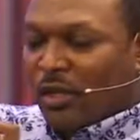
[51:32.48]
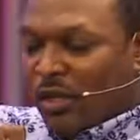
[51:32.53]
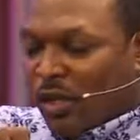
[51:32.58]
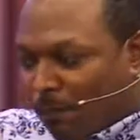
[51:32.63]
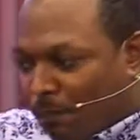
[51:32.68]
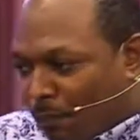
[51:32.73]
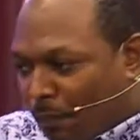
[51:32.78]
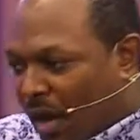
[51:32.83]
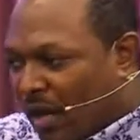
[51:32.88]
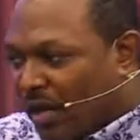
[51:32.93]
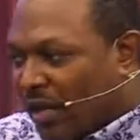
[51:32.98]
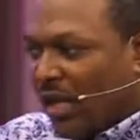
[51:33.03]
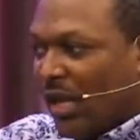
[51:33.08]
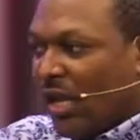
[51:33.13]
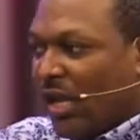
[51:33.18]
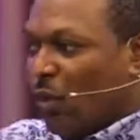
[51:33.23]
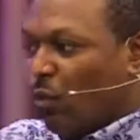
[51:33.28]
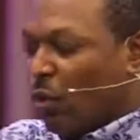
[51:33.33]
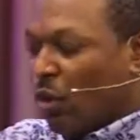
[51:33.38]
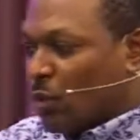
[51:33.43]
your
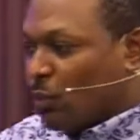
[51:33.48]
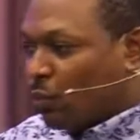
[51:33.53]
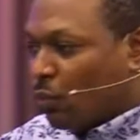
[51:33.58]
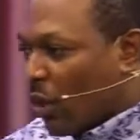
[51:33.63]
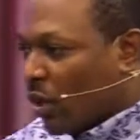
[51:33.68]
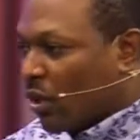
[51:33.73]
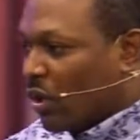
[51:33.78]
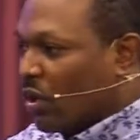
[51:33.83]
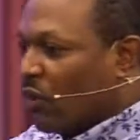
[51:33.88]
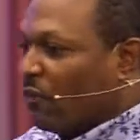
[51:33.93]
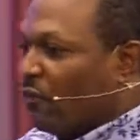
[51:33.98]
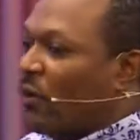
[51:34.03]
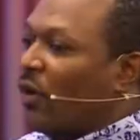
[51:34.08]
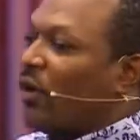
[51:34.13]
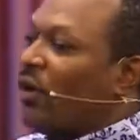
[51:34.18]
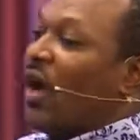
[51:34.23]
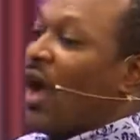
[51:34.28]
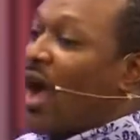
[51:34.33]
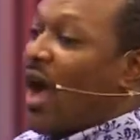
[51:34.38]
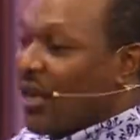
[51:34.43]
body was broken
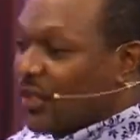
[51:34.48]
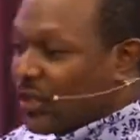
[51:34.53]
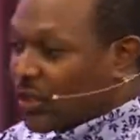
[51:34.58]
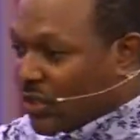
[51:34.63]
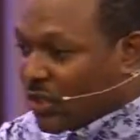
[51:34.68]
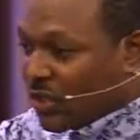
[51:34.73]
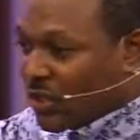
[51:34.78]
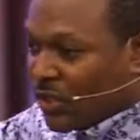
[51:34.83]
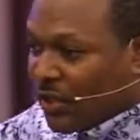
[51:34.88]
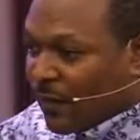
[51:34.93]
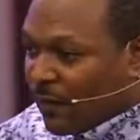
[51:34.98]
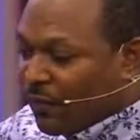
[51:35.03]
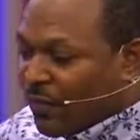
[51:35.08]
for us.